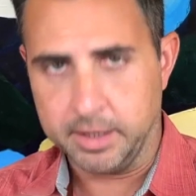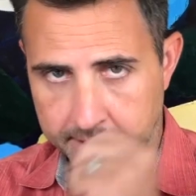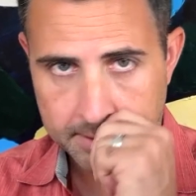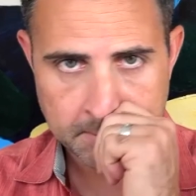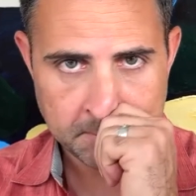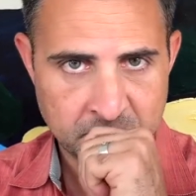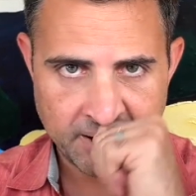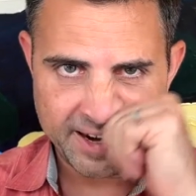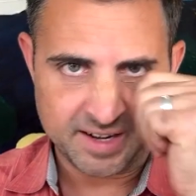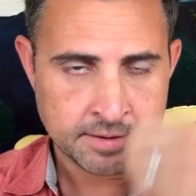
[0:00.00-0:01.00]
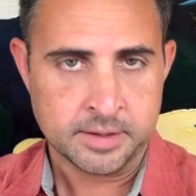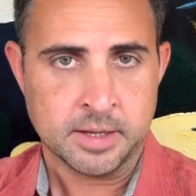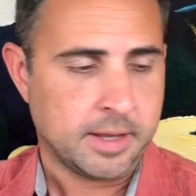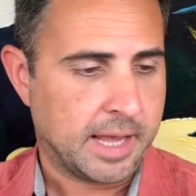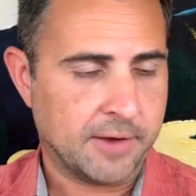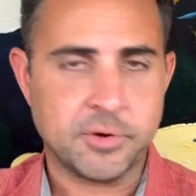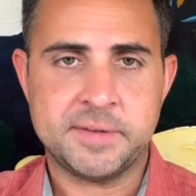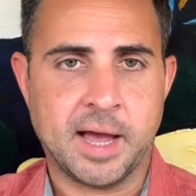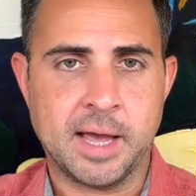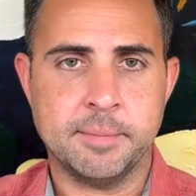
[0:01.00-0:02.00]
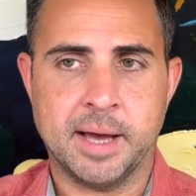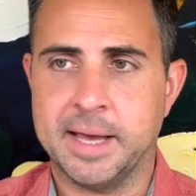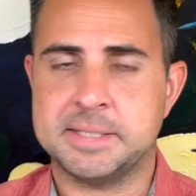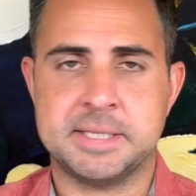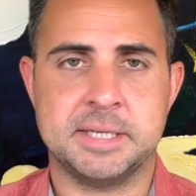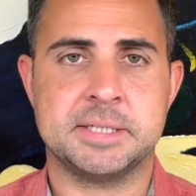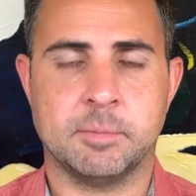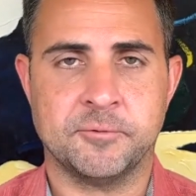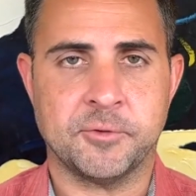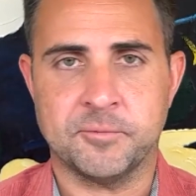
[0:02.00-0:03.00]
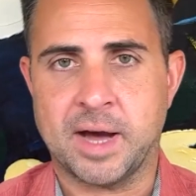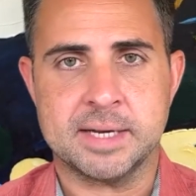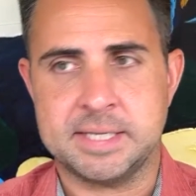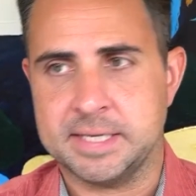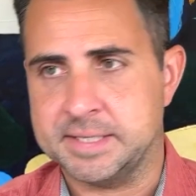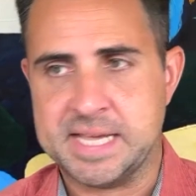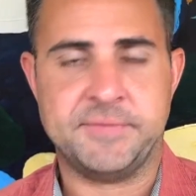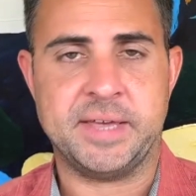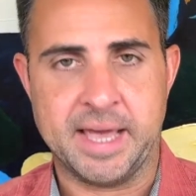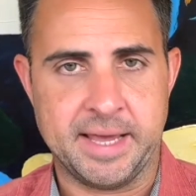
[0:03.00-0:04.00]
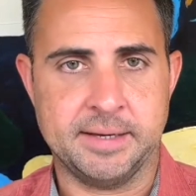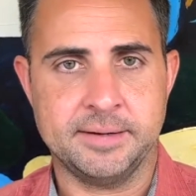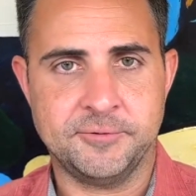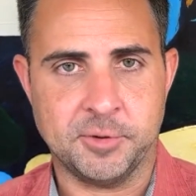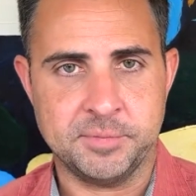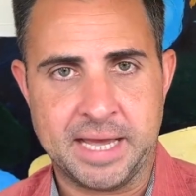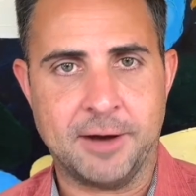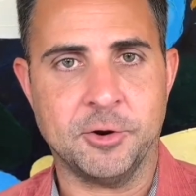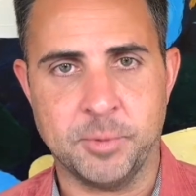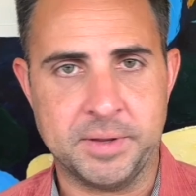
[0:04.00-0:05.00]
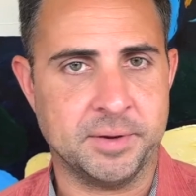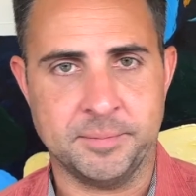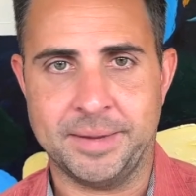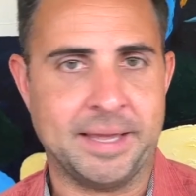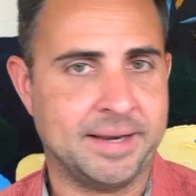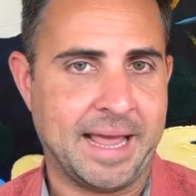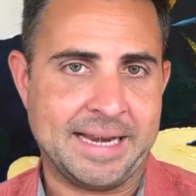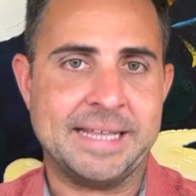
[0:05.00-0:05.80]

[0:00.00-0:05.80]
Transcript: it, right? Every time I see someone from Vodacy deviate from the algorithm in any